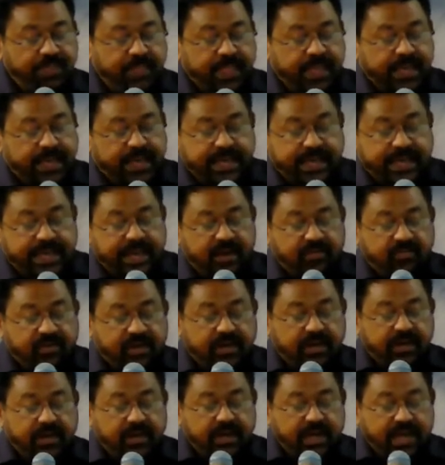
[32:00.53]
He
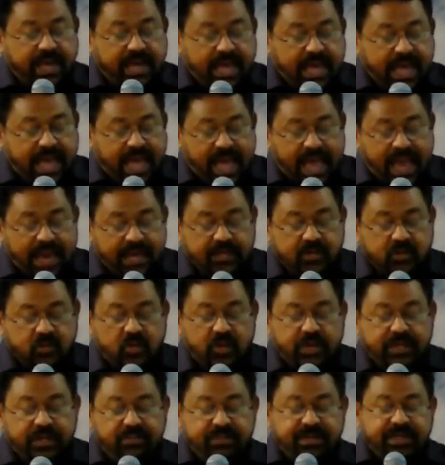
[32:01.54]
never acted
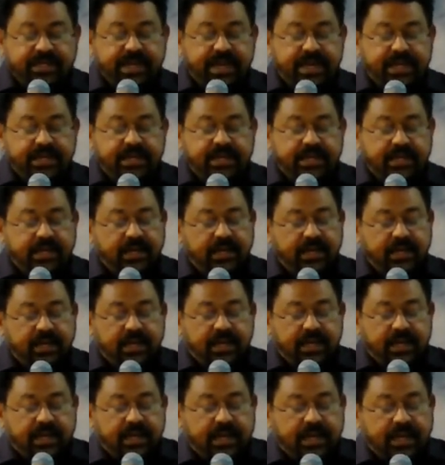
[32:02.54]
or imitated
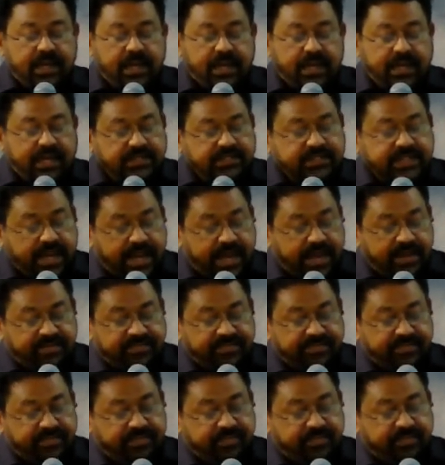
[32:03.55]
his
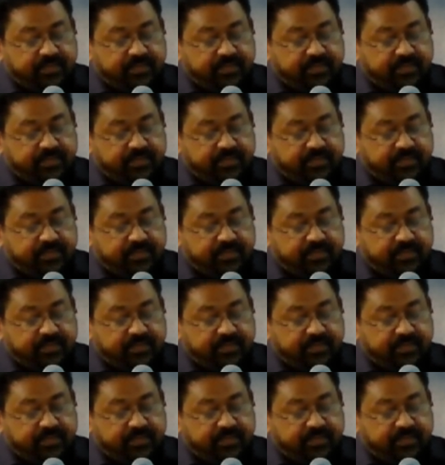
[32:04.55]
life.